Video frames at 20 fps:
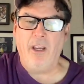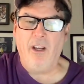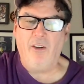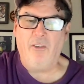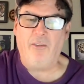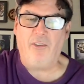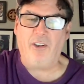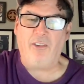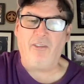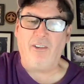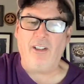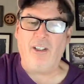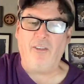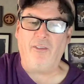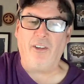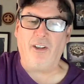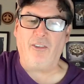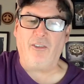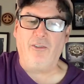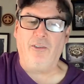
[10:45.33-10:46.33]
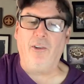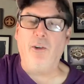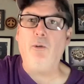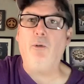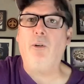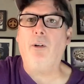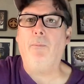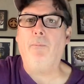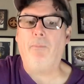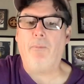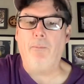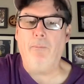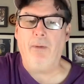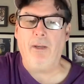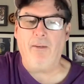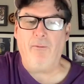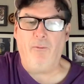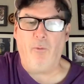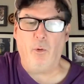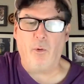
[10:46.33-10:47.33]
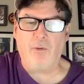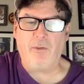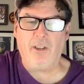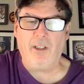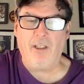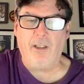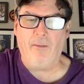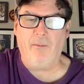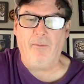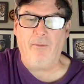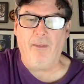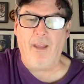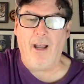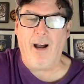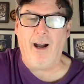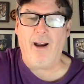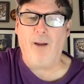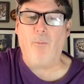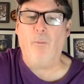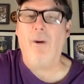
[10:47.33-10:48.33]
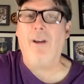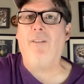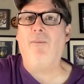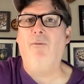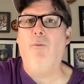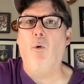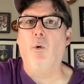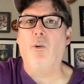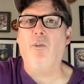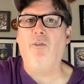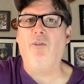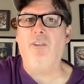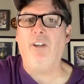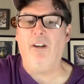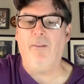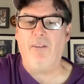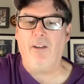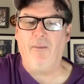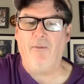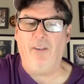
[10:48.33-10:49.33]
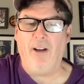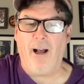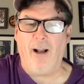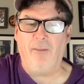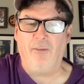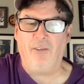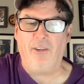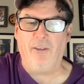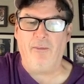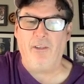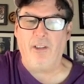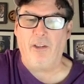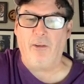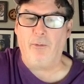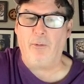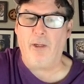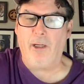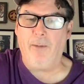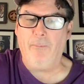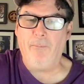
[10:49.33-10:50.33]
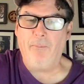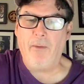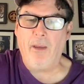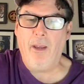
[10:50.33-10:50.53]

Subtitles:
16-6, Duke beat 14-9 Wake Forest, 75-73.